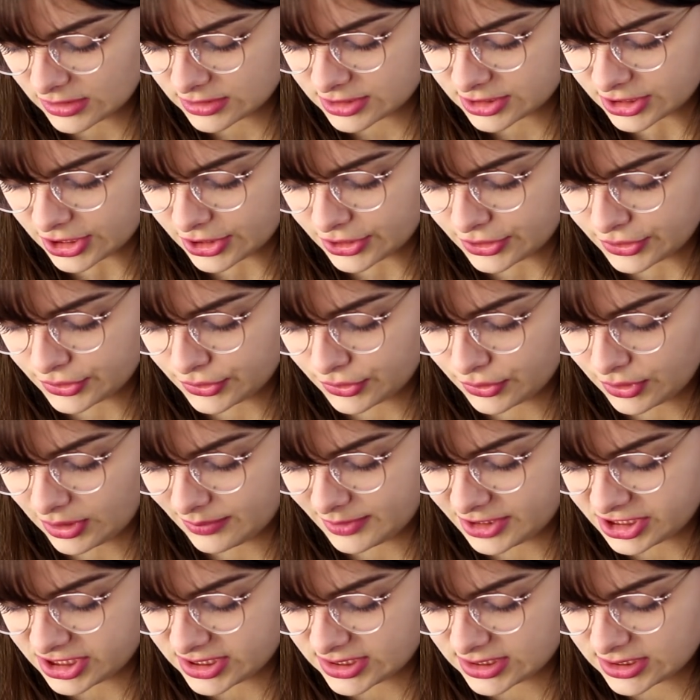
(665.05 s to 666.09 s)
So let
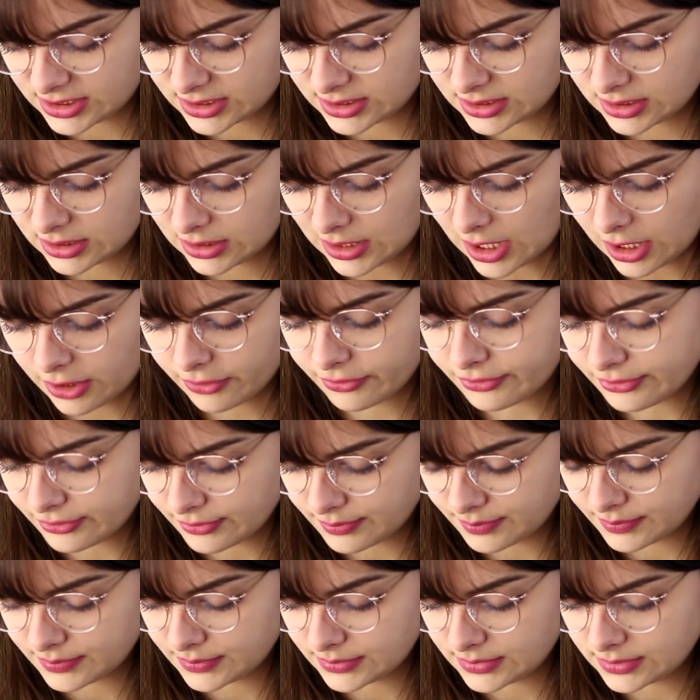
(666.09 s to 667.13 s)
me just kind of,
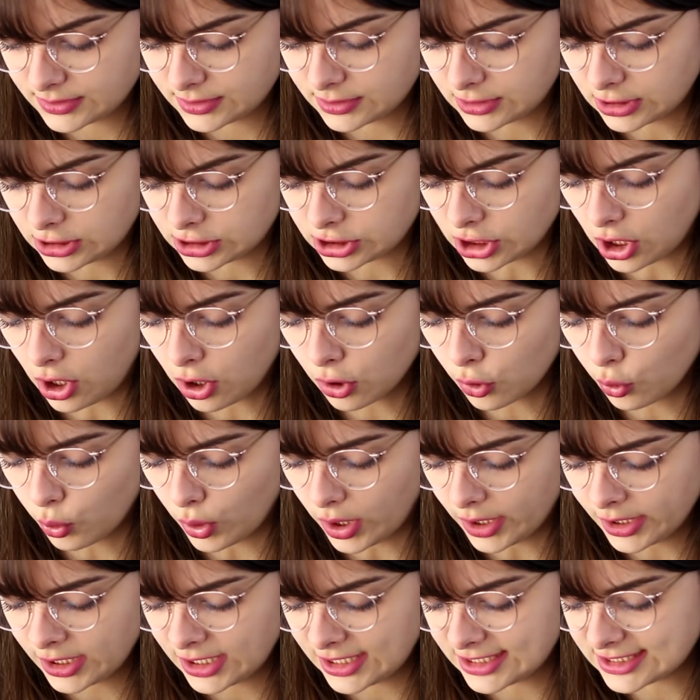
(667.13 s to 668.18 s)
Dog
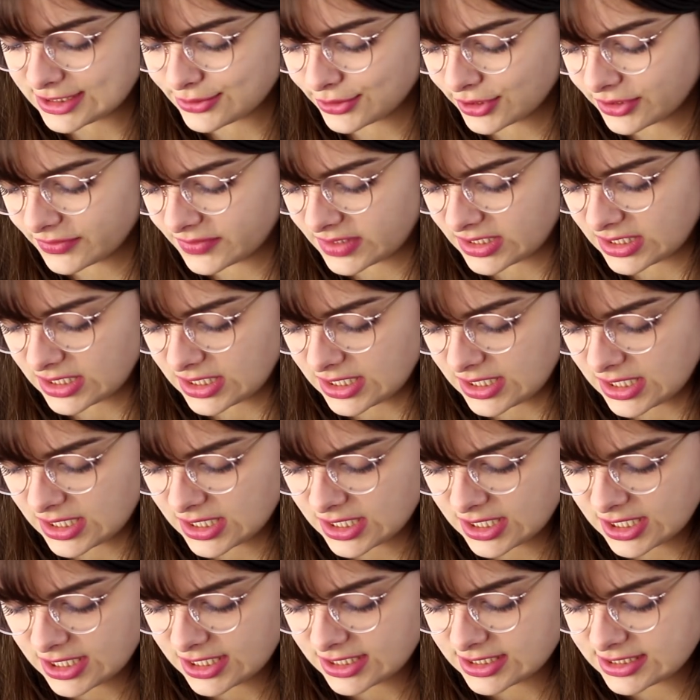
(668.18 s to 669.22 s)
1 is one of the
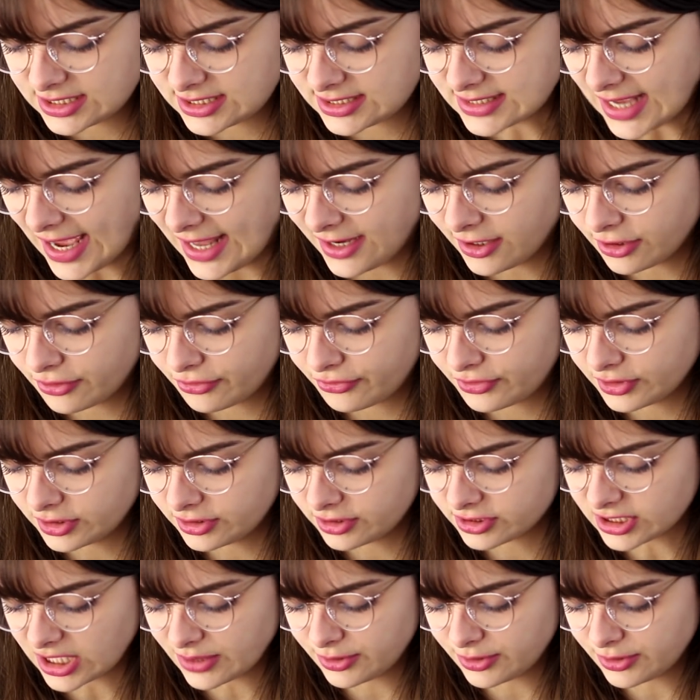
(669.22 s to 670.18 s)
standard filters.